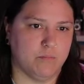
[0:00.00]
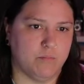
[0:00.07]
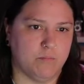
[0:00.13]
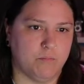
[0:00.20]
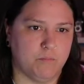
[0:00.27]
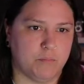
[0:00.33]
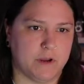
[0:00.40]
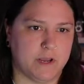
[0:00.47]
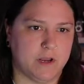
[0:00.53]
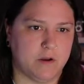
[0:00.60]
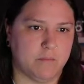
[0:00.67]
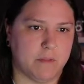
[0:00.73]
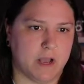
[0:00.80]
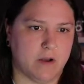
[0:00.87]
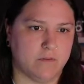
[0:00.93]
bring your
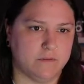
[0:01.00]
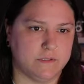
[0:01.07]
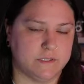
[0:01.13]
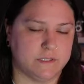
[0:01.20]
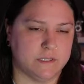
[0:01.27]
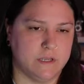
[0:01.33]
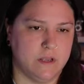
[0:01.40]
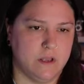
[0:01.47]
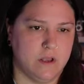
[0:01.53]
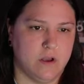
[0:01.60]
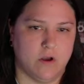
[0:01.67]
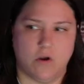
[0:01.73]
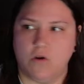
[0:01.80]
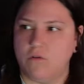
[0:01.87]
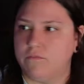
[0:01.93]
mouse
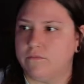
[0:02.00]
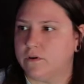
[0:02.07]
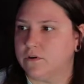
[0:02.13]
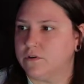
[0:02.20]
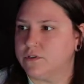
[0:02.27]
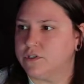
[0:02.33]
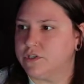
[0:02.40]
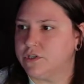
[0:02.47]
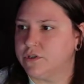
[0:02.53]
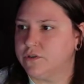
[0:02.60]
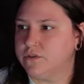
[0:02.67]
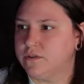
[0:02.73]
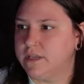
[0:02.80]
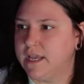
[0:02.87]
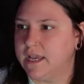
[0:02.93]
over
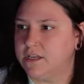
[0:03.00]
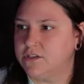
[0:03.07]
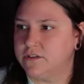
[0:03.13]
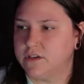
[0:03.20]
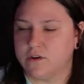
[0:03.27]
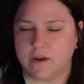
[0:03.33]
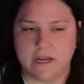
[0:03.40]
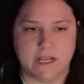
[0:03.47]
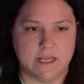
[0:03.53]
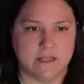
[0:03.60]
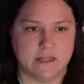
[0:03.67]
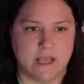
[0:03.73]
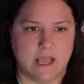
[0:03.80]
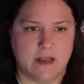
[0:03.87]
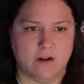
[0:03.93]
to the edge of the
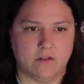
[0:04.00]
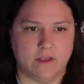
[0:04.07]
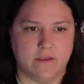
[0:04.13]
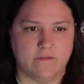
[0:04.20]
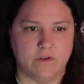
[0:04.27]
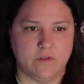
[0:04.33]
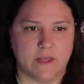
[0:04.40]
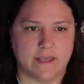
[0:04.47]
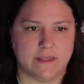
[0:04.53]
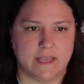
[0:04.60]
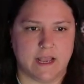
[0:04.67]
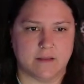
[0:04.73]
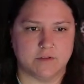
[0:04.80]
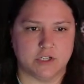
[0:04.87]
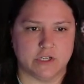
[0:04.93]
gradient, it'll give you like the
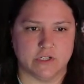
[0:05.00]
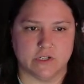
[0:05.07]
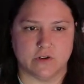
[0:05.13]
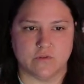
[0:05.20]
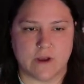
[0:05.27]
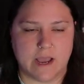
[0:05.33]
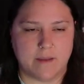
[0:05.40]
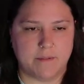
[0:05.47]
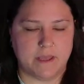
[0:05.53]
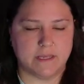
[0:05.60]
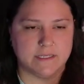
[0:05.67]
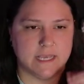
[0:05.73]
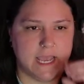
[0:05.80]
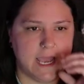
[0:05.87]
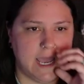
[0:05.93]
option to grab
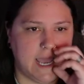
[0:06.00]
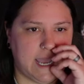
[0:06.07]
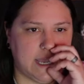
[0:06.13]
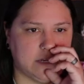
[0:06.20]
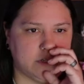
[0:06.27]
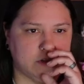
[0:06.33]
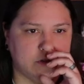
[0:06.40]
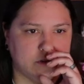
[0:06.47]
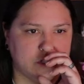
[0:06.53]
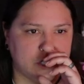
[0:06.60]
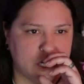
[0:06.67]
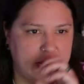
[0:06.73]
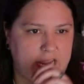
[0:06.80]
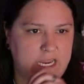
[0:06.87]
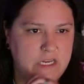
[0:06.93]
it and to
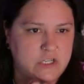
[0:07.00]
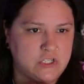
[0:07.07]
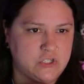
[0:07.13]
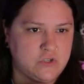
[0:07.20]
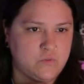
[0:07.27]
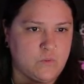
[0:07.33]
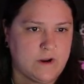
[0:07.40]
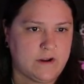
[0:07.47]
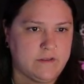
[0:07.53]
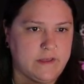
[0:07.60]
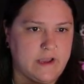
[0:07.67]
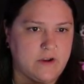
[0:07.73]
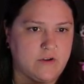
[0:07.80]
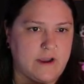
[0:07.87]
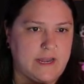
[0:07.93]
change where
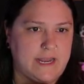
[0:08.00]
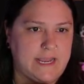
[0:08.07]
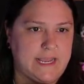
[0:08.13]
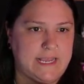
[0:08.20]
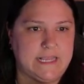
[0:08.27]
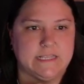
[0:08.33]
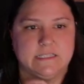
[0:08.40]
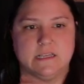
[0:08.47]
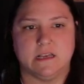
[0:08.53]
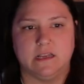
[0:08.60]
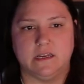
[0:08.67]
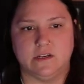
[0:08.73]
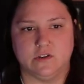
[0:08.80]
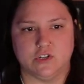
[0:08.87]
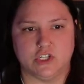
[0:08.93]
that gradient is
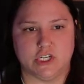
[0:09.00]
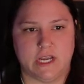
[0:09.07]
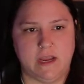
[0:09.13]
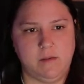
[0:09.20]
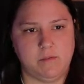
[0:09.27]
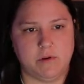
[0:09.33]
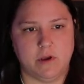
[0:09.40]
in your shape.